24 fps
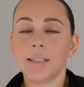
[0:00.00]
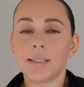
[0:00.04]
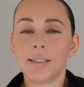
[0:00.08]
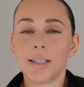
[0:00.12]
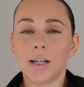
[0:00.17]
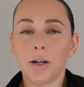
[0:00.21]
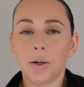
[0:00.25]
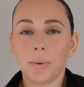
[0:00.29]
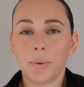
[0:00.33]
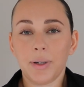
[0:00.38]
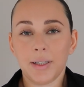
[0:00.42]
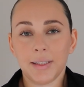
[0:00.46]

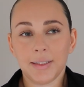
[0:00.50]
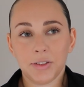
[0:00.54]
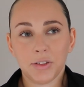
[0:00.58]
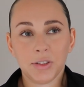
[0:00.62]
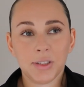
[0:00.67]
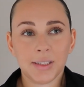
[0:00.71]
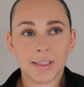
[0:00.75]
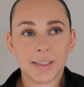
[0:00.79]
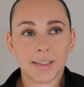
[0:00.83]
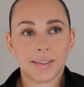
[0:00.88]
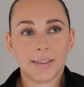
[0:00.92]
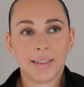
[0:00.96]
So I
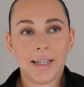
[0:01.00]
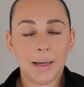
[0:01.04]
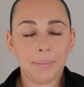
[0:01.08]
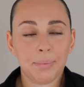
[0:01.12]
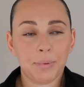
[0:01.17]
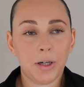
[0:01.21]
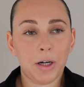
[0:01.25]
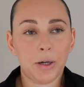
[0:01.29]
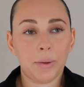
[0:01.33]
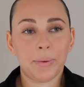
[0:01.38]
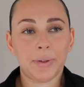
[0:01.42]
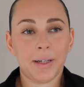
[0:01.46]
just
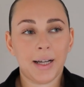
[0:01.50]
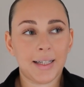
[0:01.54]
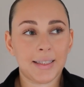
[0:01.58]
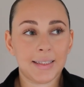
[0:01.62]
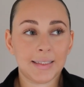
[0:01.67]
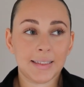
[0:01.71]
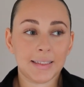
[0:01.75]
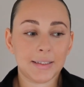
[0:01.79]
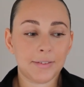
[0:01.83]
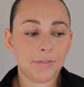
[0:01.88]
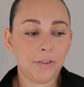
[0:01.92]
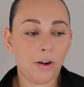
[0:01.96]
kept going and
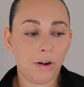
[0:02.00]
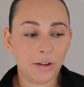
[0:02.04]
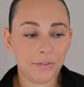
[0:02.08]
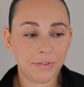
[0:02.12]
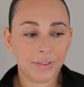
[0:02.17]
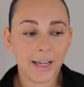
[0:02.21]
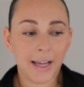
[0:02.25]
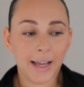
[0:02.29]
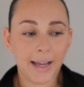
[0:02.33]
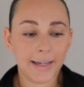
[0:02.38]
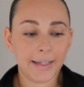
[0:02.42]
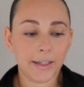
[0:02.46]
I did a
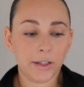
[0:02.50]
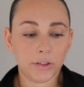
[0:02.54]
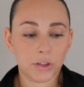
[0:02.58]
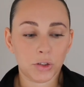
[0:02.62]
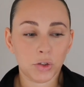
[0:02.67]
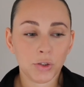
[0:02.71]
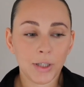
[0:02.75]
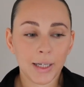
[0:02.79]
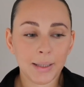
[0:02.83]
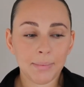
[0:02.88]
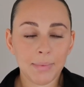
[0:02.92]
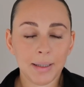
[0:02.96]
5K on the
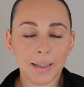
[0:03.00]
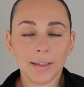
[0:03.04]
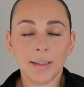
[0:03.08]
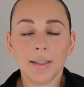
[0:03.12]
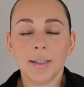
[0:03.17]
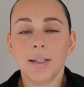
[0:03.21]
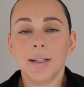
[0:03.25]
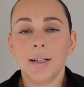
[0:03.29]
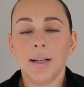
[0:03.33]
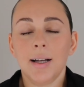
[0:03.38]
treadmill.